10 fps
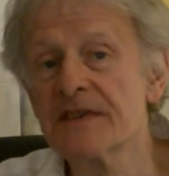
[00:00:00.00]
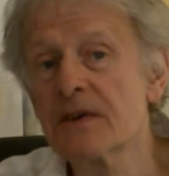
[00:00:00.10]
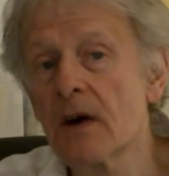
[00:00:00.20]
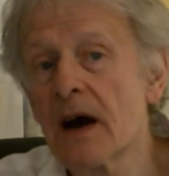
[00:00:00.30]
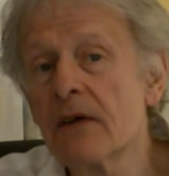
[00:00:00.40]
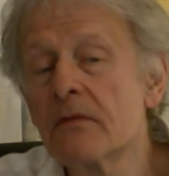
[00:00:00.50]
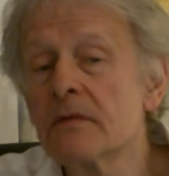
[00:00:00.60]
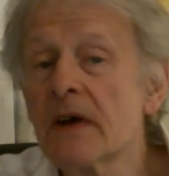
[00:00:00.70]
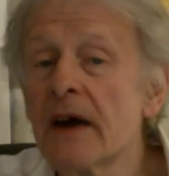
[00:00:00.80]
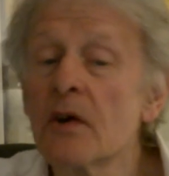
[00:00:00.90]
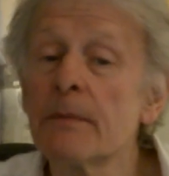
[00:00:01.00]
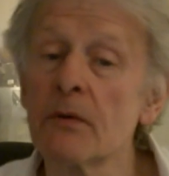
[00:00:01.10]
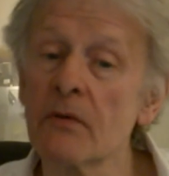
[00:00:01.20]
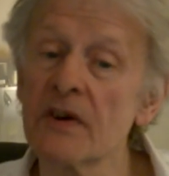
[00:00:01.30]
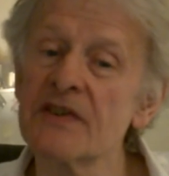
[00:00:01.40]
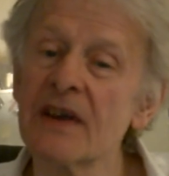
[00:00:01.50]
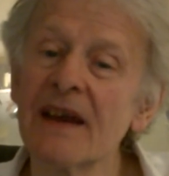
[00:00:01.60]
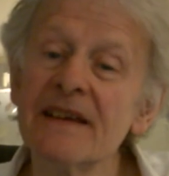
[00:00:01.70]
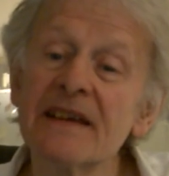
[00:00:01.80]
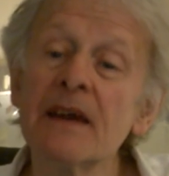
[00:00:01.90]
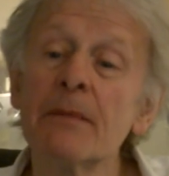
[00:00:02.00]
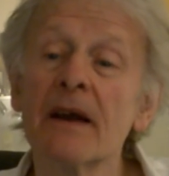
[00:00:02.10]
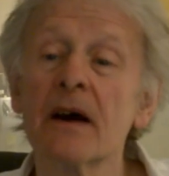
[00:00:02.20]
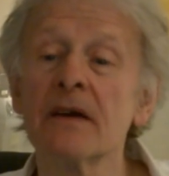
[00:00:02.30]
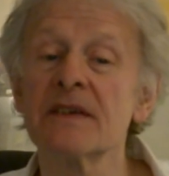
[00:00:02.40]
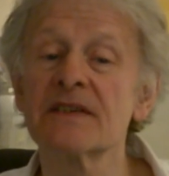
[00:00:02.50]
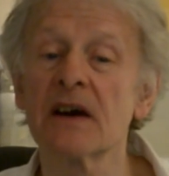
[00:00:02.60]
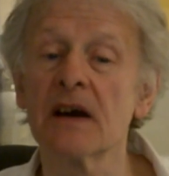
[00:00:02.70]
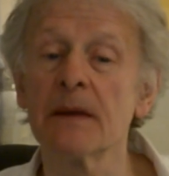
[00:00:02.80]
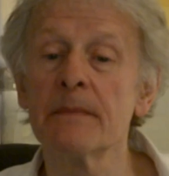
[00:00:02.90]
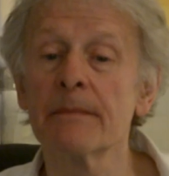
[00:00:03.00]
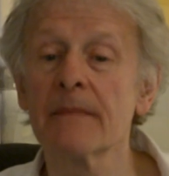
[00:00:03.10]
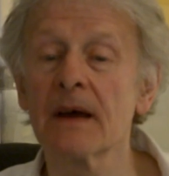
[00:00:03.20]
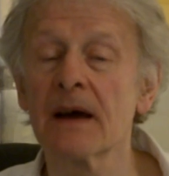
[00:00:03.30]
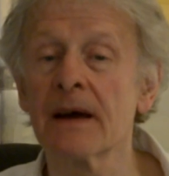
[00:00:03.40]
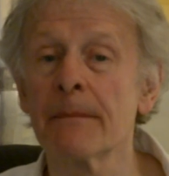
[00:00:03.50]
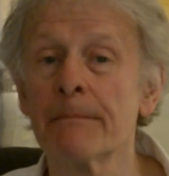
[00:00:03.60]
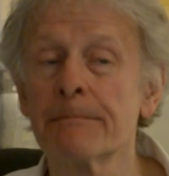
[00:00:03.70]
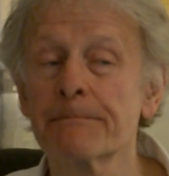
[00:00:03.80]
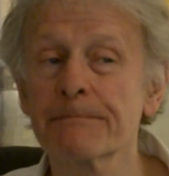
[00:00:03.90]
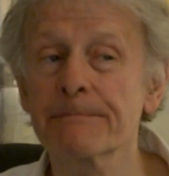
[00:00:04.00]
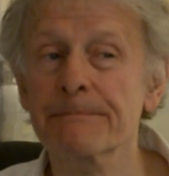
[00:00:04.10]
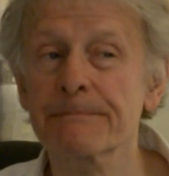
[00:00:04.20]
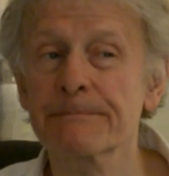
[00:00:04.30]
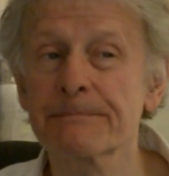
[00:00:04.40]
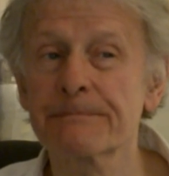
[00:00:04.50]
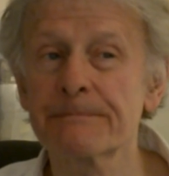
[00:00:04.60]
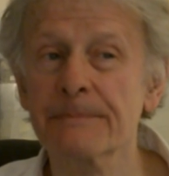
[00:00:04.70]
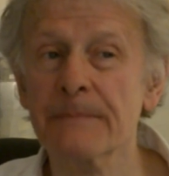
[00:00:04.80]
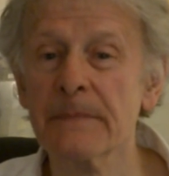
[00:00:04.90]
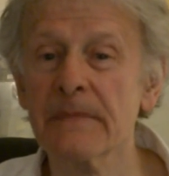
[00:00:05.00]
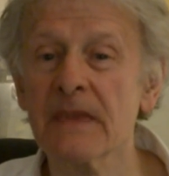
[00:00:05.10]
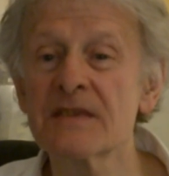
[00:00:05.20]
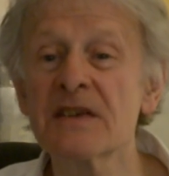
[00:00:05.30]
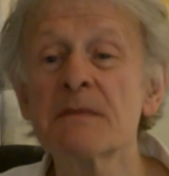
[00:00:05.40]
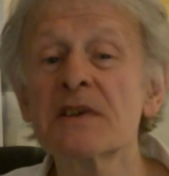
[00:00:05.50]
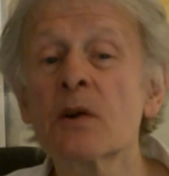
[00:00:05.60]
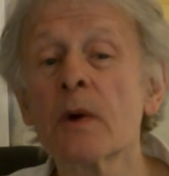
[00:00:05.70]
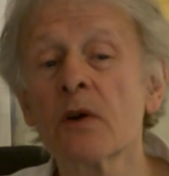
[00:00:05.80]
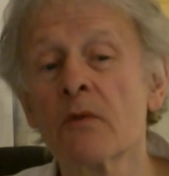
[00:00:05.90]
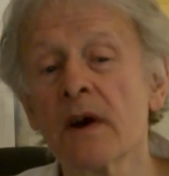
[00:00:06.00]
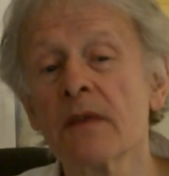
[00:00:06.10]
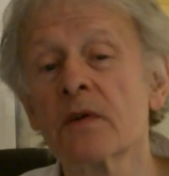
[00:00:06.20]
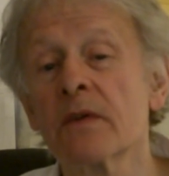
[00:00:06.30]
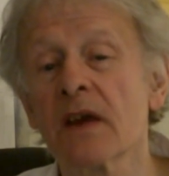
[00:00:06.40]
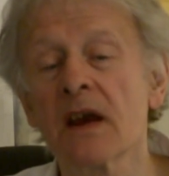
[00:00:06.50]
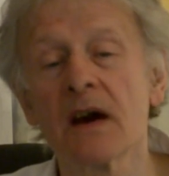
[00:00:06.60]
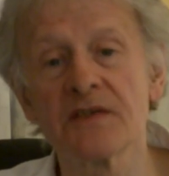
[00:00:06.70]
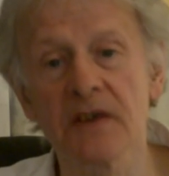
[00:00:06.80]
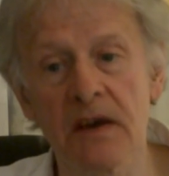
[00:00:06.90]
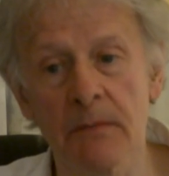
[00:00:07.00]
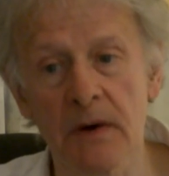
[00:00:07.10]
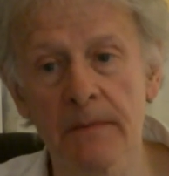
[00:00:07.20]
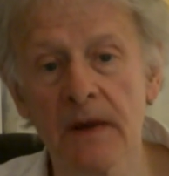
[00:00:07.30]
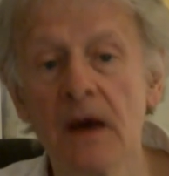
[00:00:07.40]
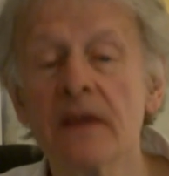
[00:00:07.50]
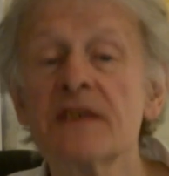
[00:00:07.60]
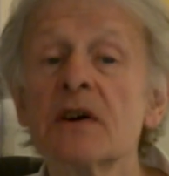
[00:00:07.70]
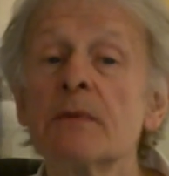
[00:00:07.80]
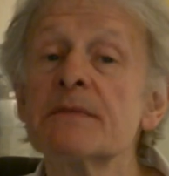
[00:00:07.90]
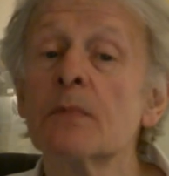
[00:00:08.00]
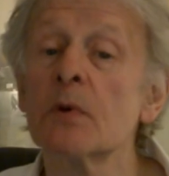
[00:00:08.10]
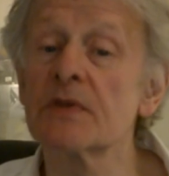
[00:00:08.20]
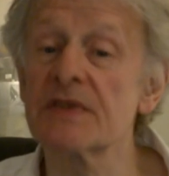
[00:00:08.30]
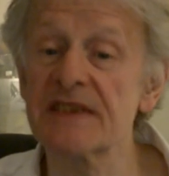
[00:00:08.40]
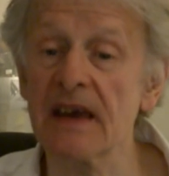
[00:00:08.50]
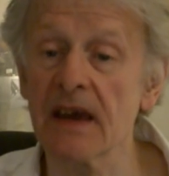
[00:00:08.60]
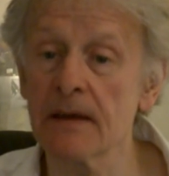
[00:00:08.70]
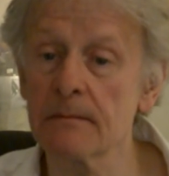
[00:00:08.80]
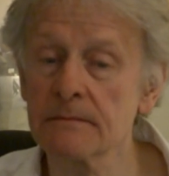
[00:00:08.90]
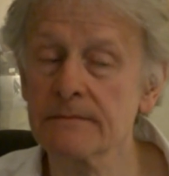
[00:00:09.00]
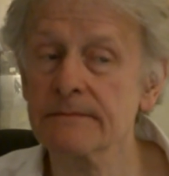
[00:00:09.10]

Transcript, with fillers: So I, I know I've been rushing. I need to keep an eye on the time. Um, so that was a quick run through of the cards that came up. There's always more to say.